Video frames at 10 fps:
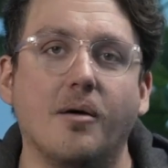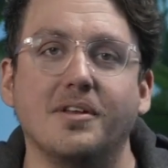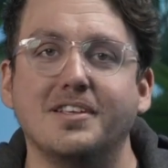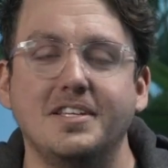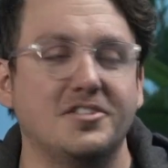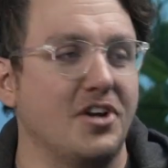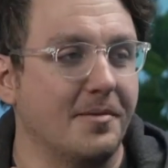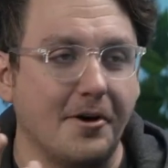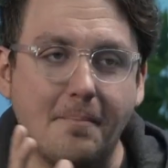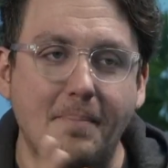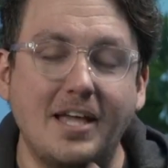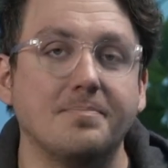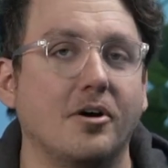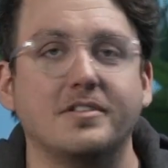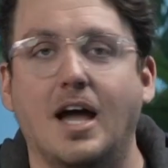And he's talking about a
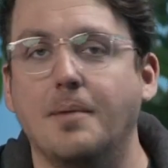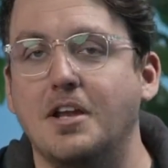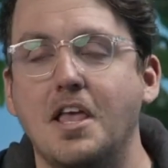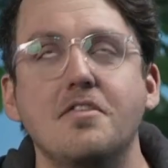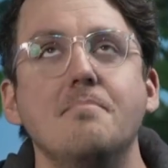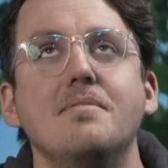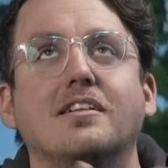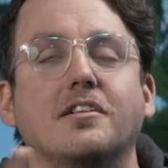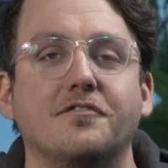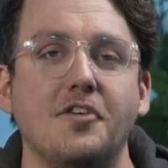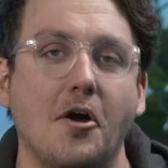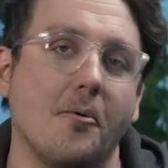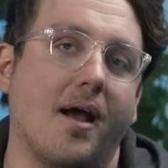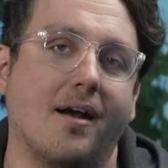baseball diamond in the middle of nowhere.